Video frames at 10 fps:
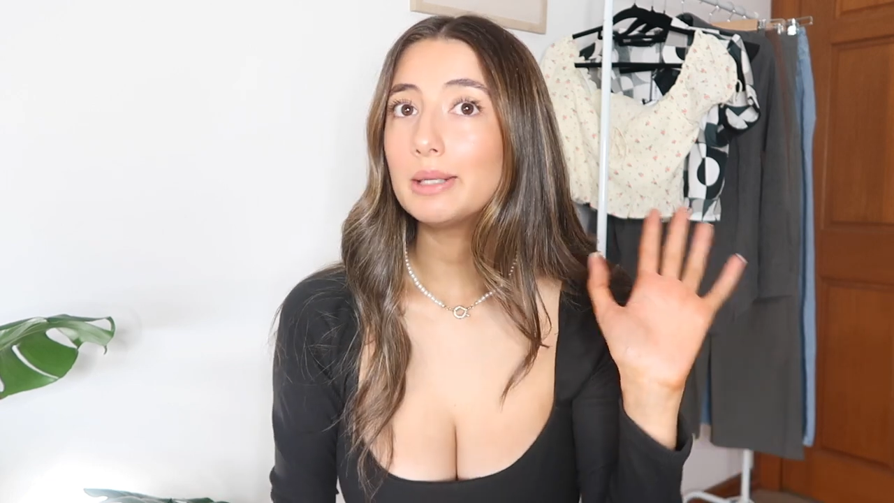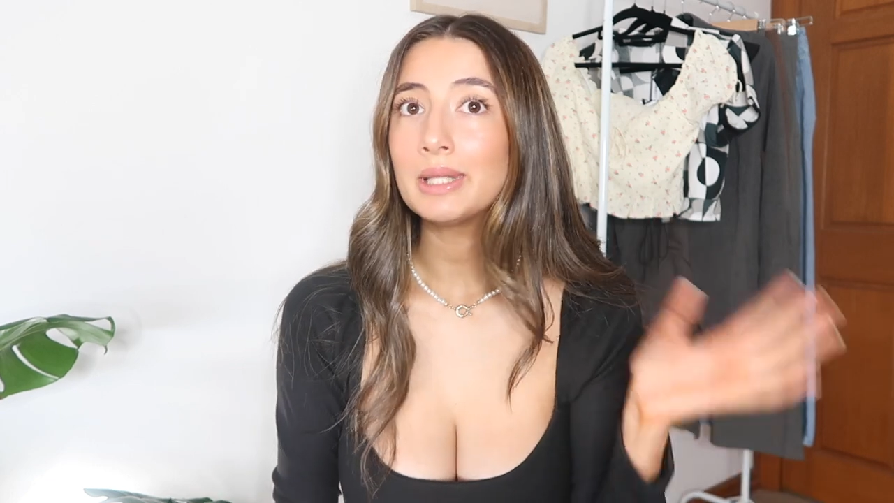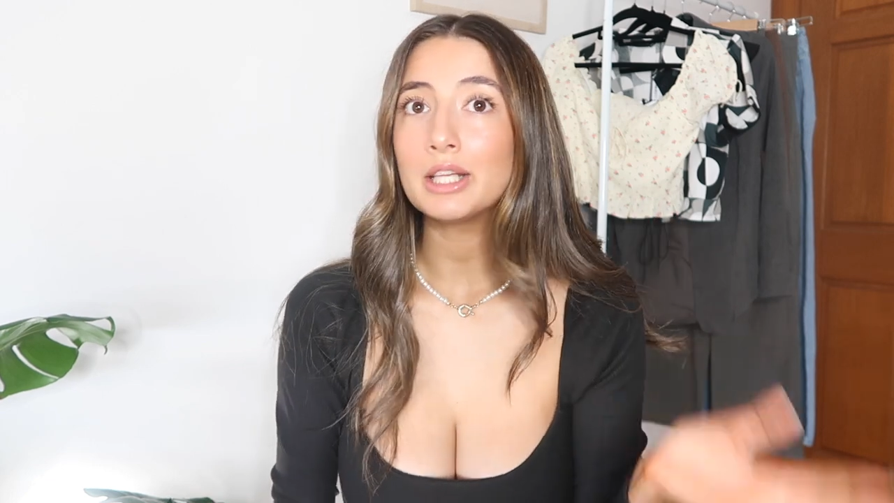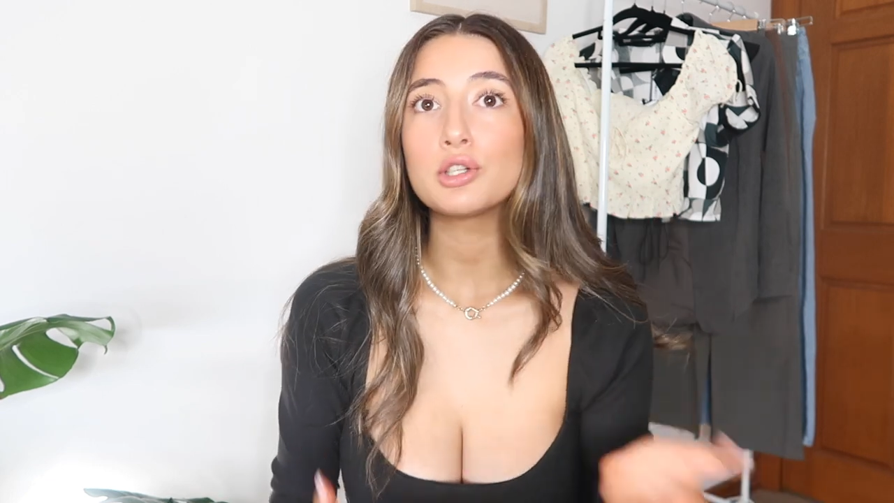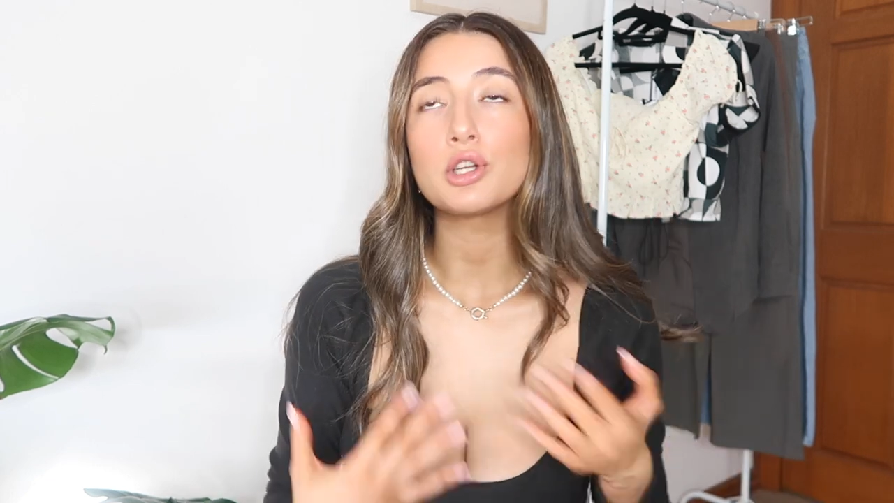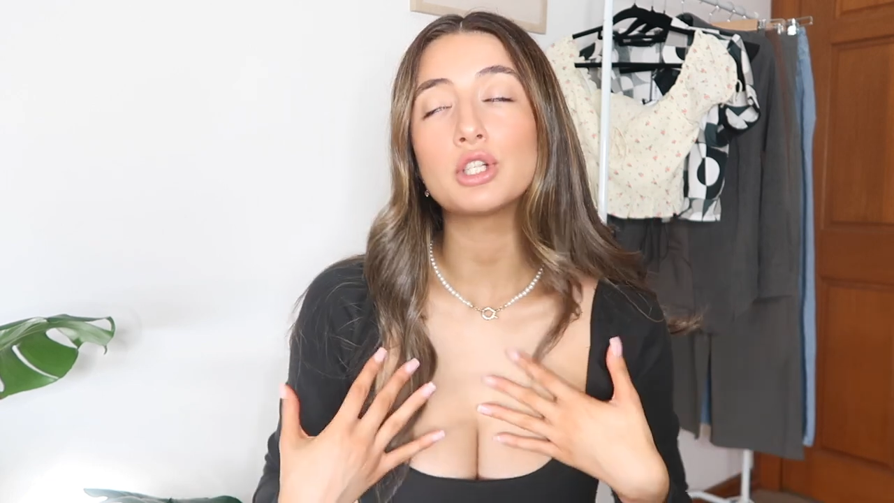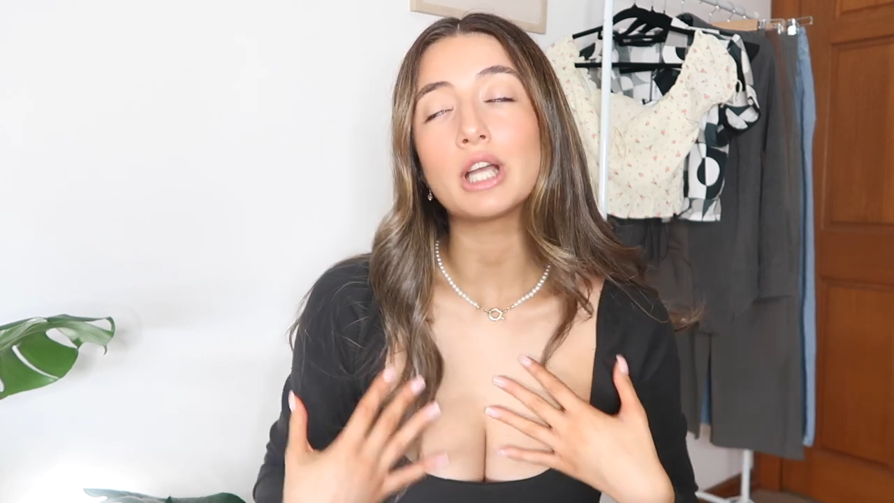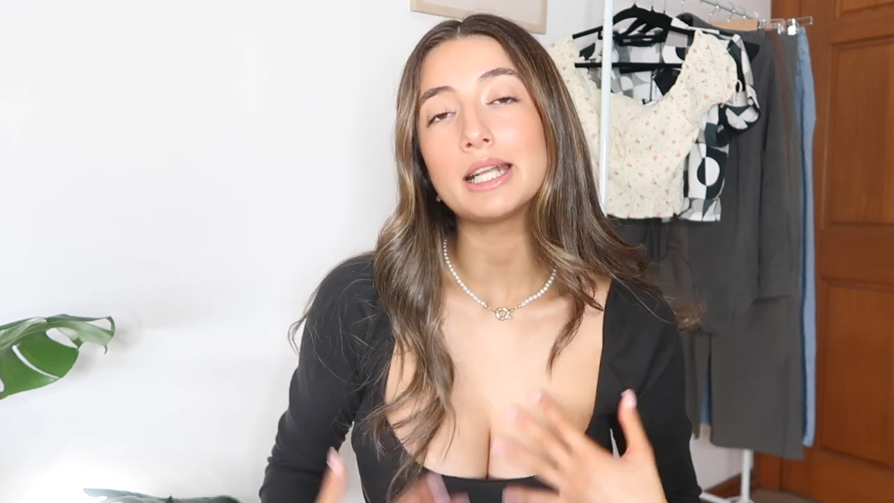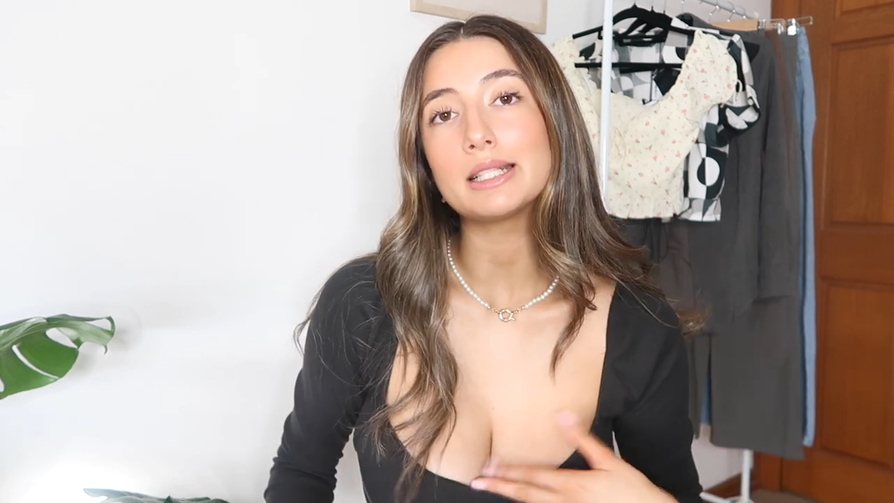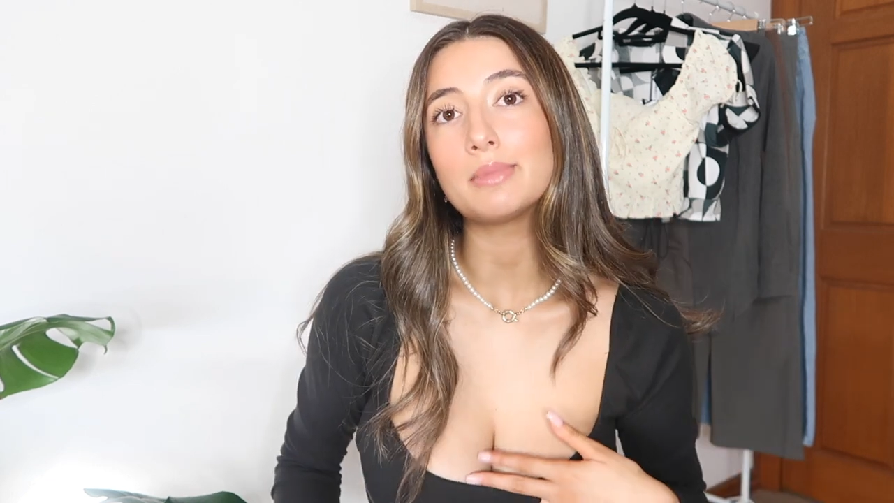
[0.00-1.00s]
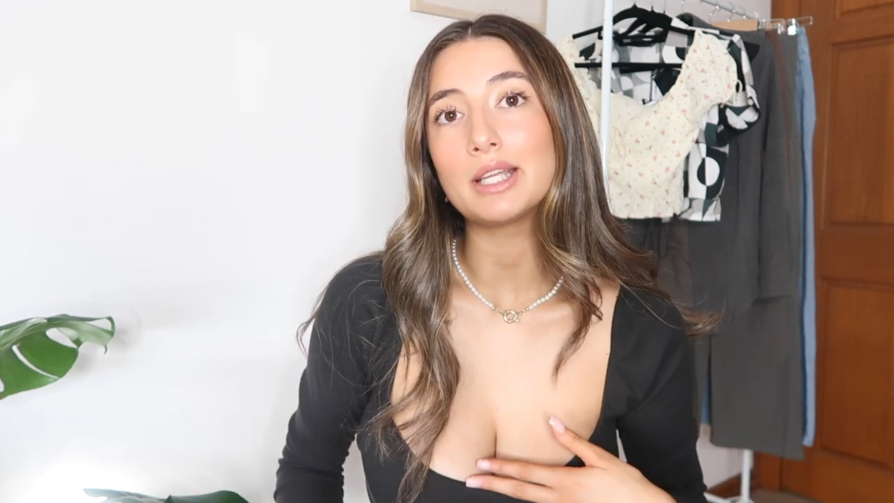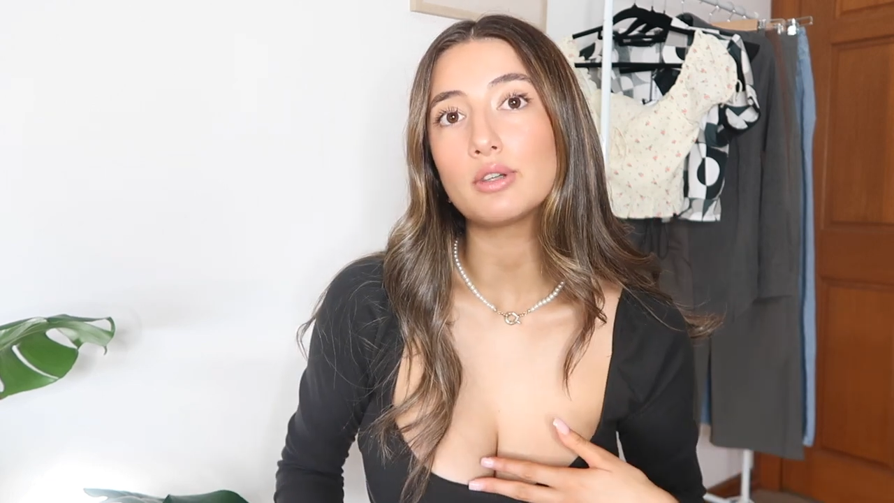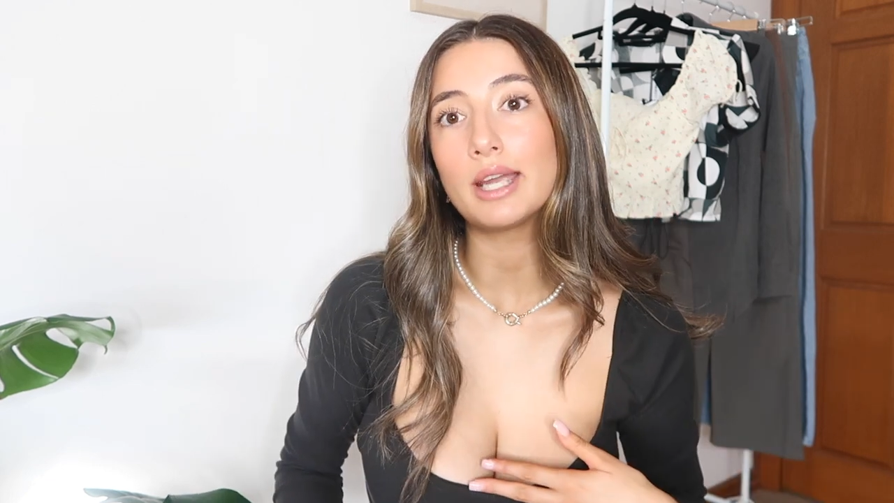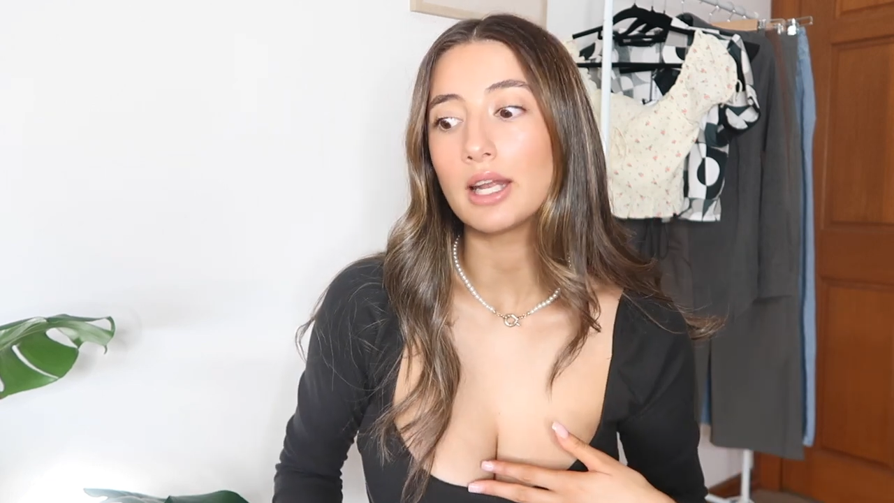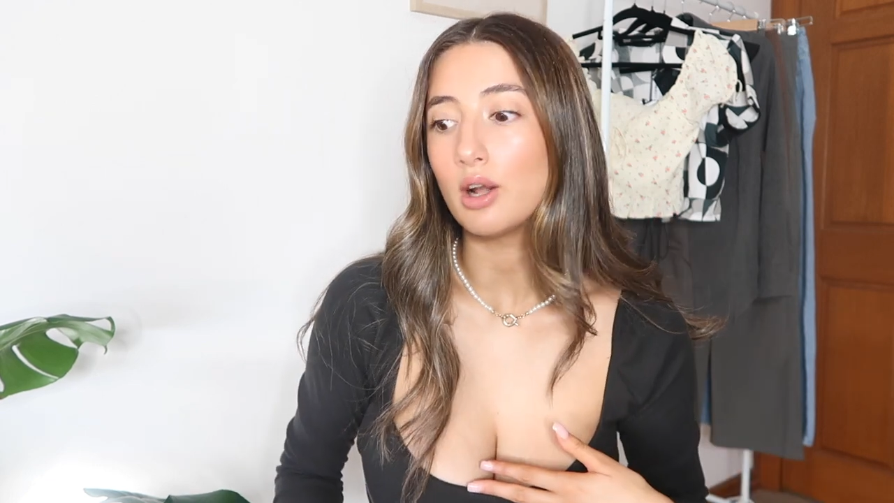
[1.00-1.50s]
and then I showed you guys me
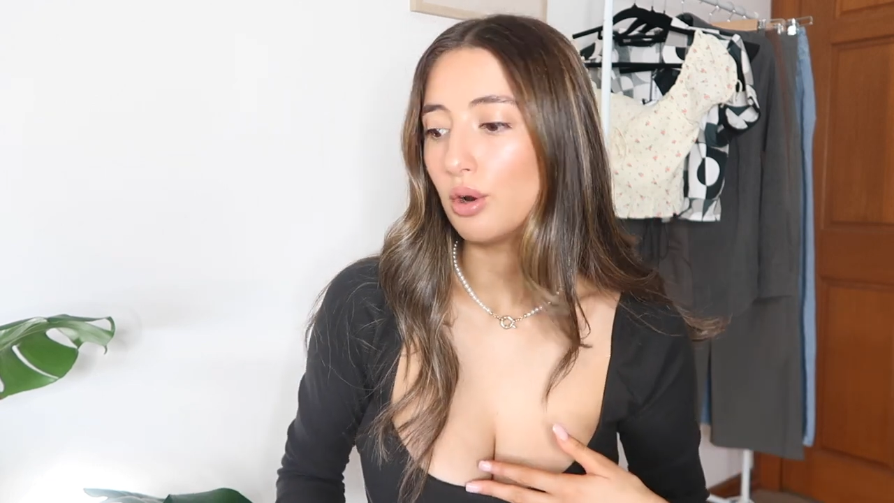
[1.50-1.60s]
trying it